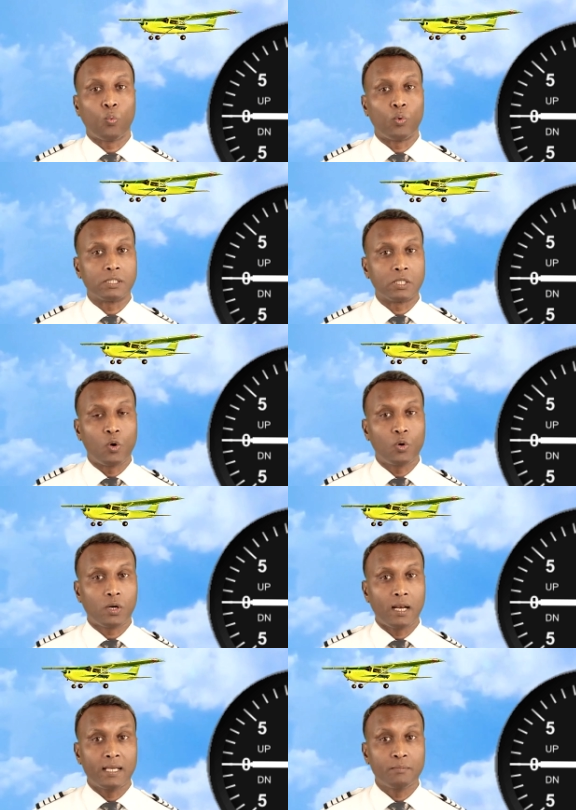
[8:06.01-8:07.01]
with no
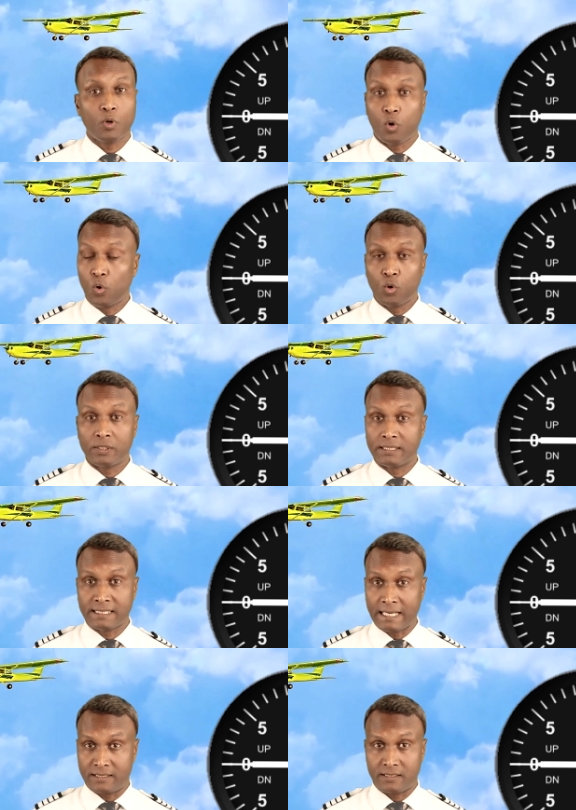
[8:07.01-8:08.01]
climb or
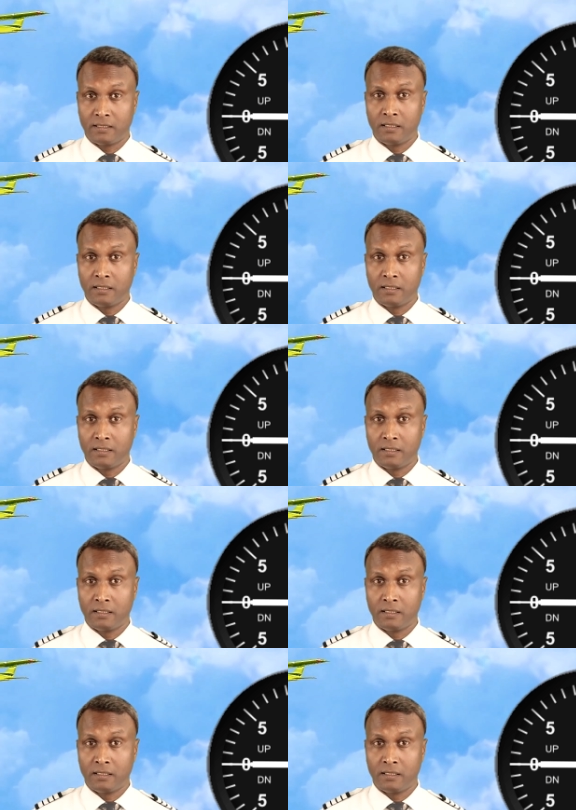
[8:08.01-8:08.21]
descent.